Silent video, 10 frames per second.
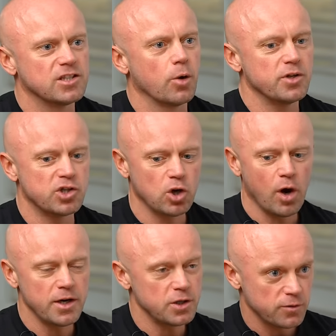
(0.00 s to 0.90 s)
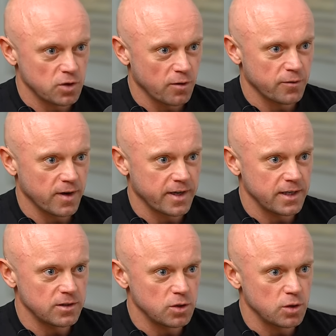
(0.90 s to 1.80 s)
So in China, you've got
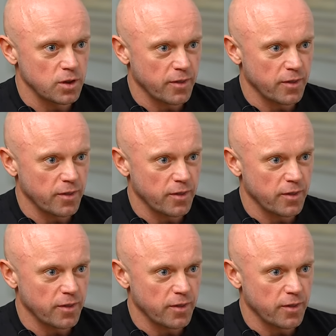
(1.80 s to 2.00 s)
fucking,